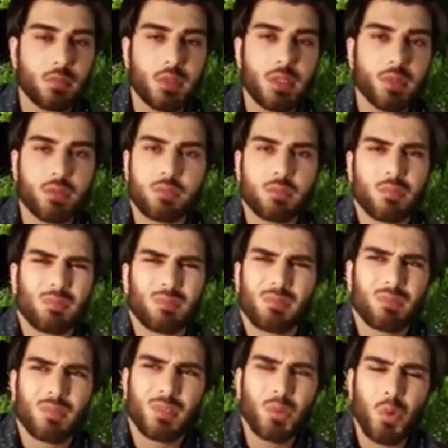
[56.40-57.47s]
just
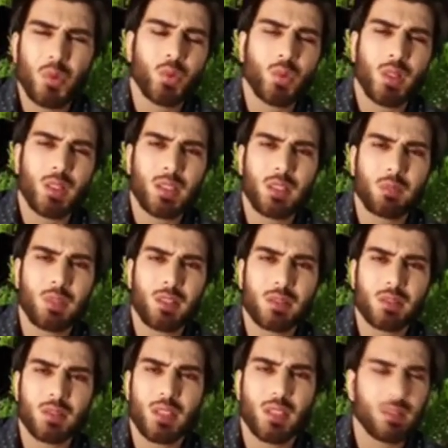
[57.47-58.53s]
go through her
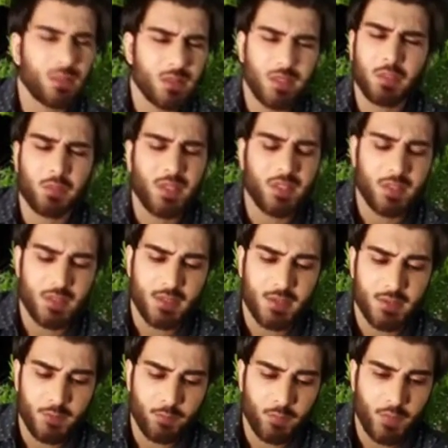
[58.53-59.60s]
emails and direct
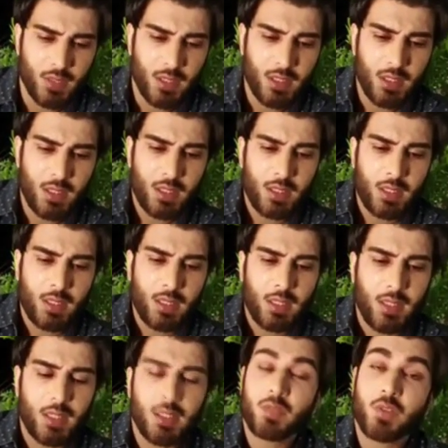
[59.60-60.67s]
messages.
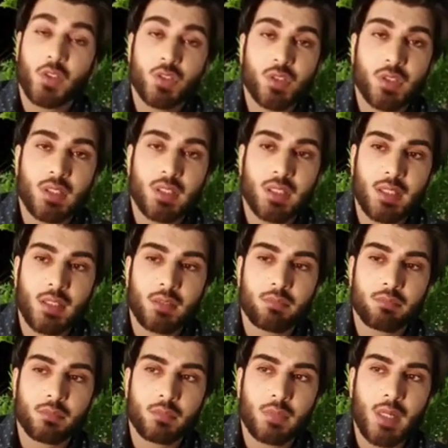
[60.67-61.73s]
And unfortunately,
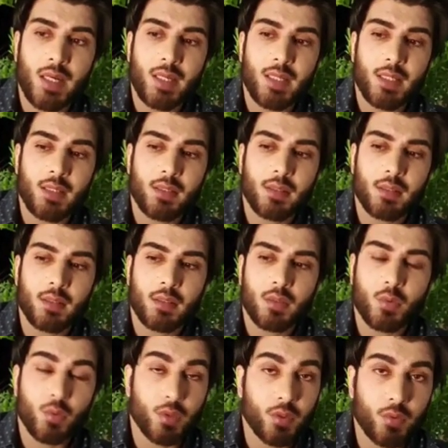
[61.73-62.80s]
I
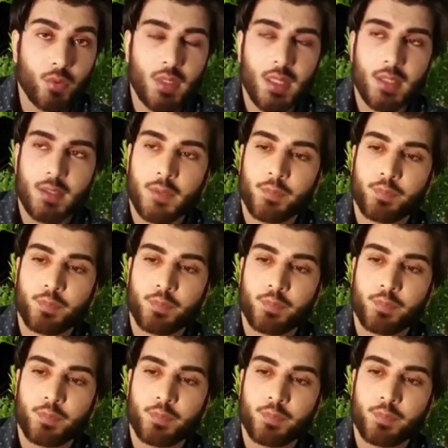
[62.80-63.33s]
couldn't do that.